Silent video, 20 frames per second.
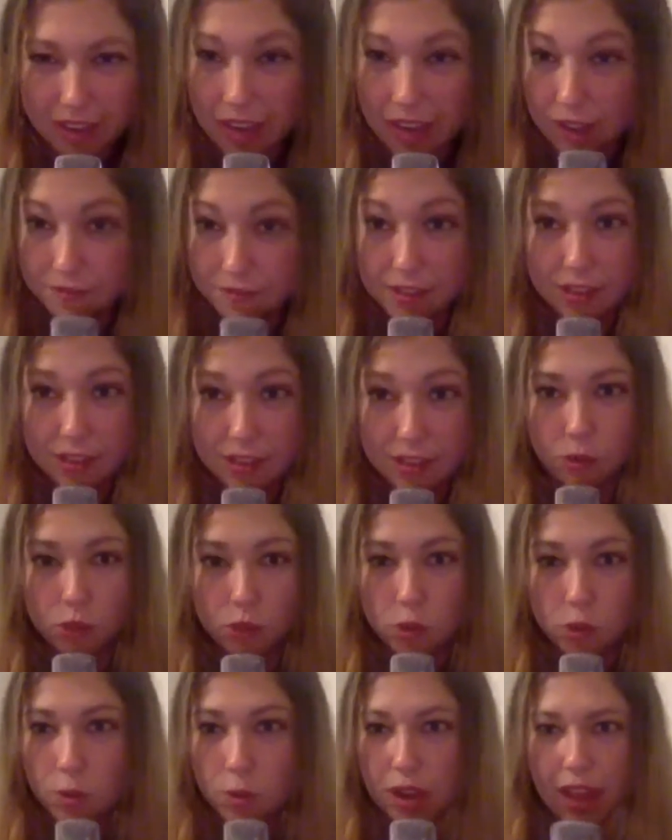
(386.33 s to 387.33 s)
And I feel like
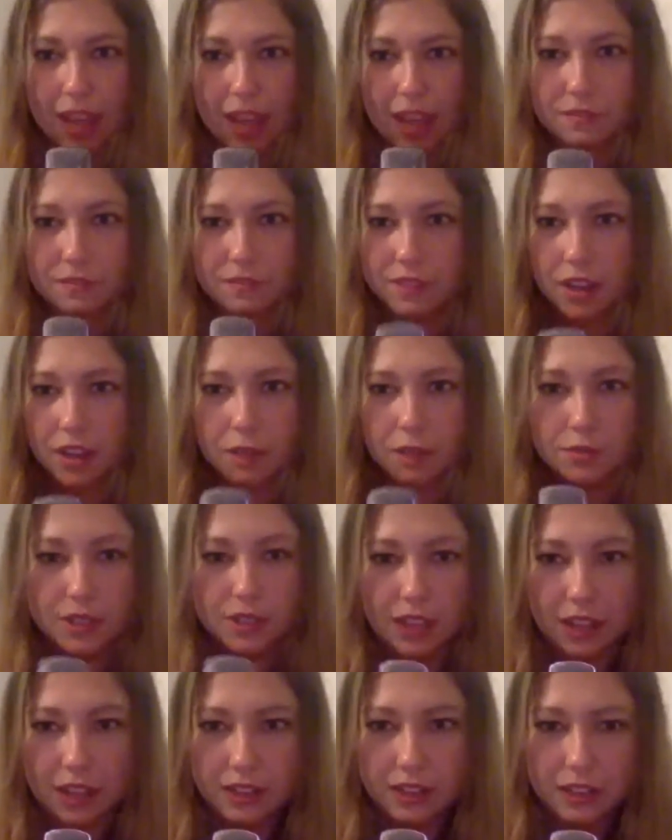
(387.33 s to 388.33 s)
you and I have come to
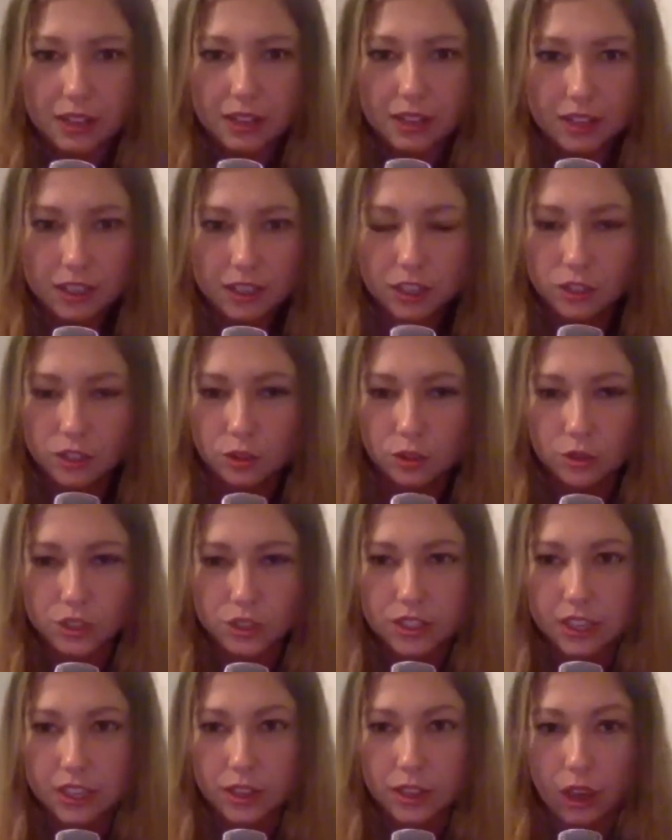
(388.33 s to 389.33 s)
that
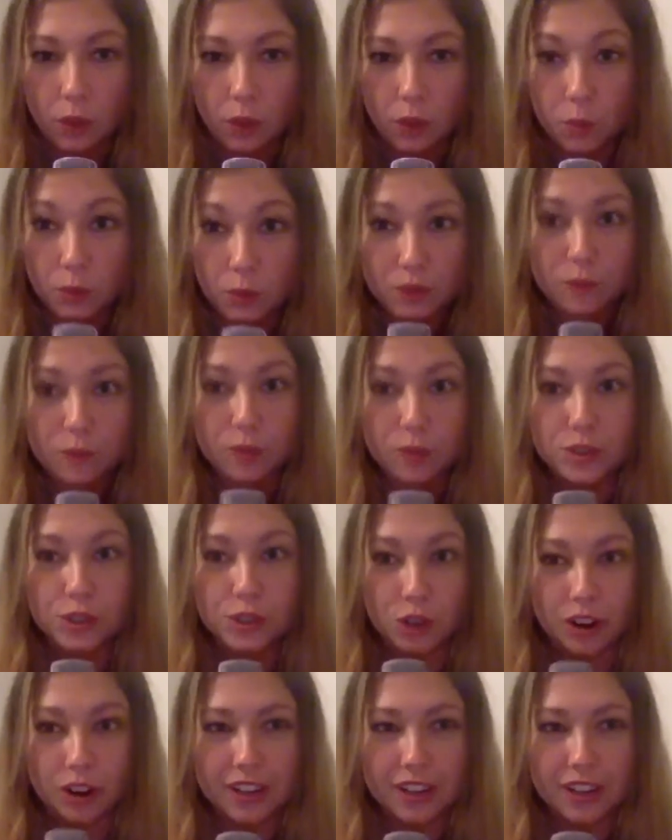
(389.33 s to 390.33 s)
conclusion. Like when we first
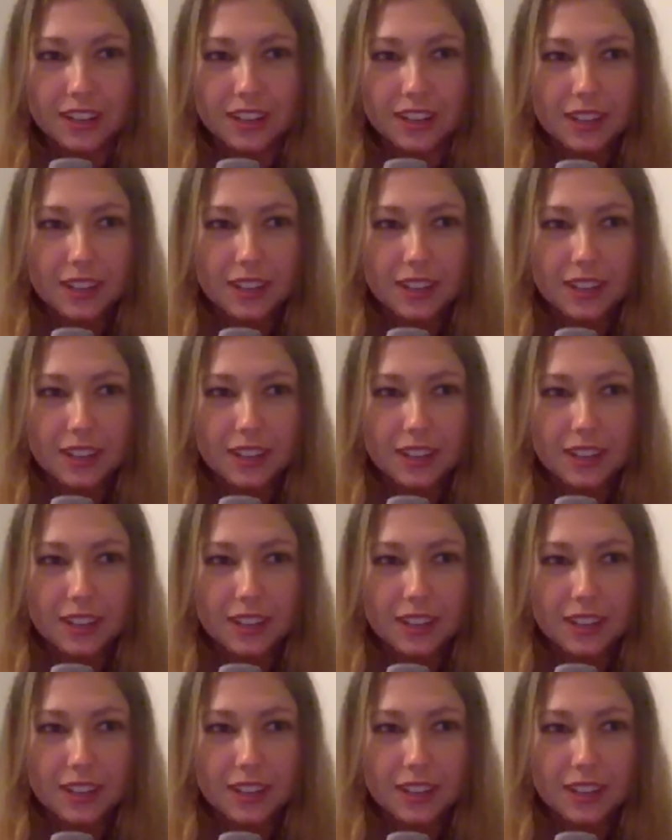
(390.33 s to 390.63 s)
started,